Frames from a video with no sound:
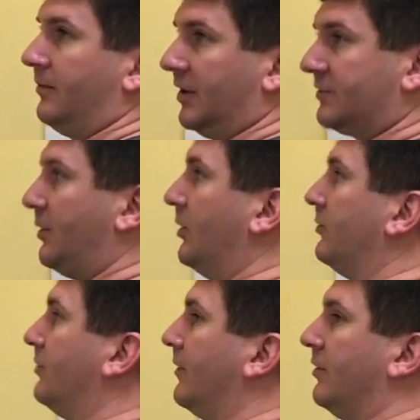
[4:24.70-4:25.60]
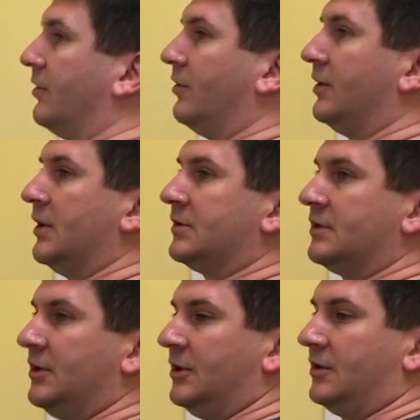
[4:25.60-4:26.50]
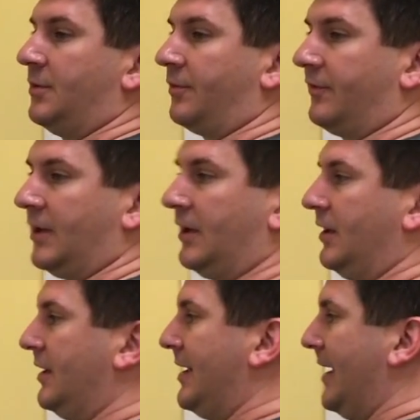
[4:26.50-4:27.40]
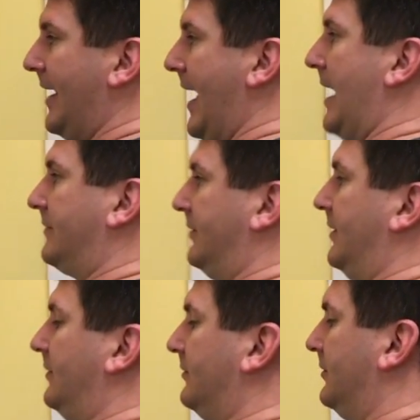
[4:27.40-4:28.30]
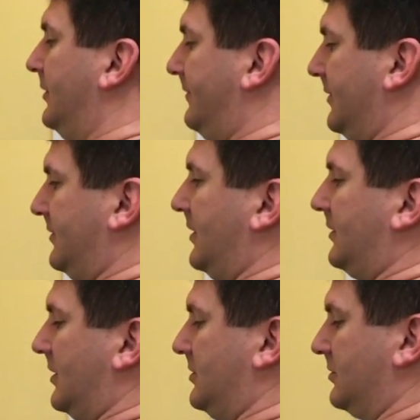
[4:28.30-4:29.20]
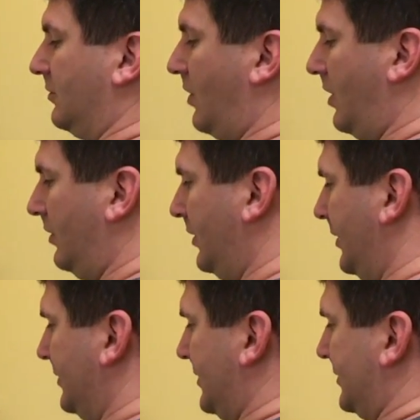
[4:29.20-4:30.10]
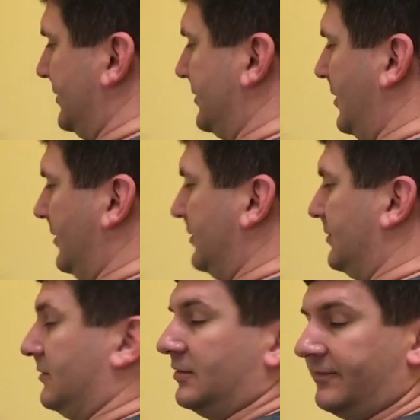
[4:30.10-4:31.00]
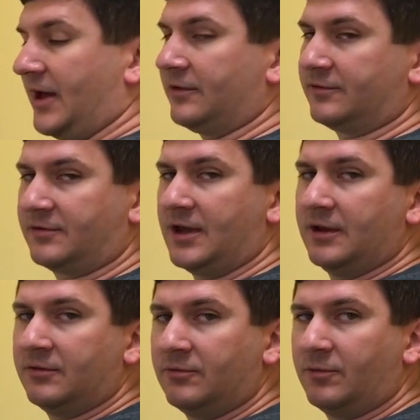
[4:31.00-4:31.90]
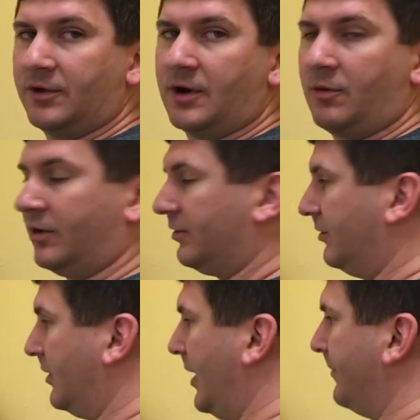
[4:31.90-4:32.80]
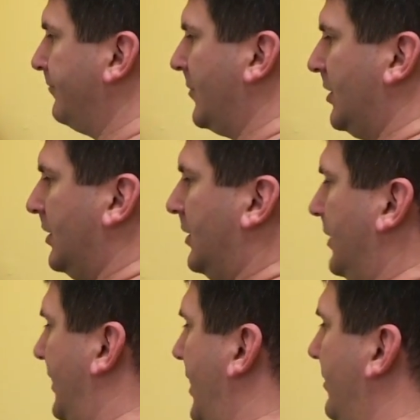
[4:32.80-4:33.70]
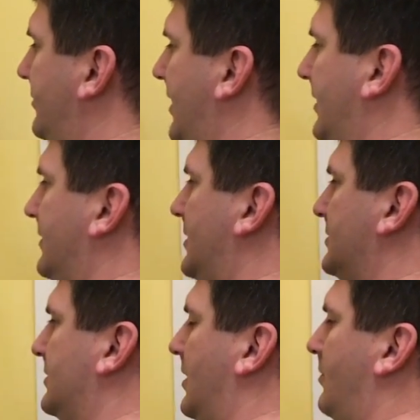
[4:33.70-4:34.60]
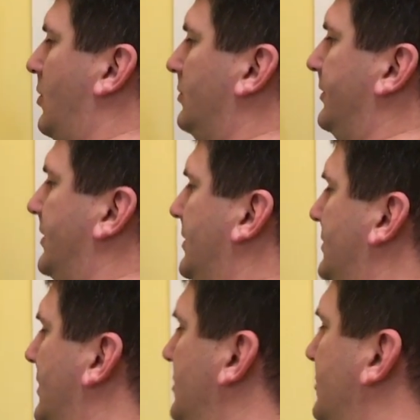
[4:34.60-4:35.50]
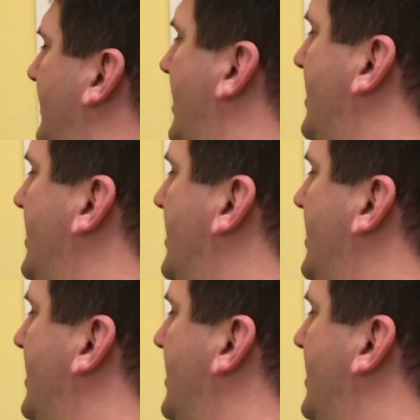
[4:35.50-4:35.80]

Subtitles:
exposed whenever you're doing this, to prevent an accidental. If this thing touches the wall, chances are the vinyl's staying whether I want it to or not. Now I'm taking this, I'm holding this, I use my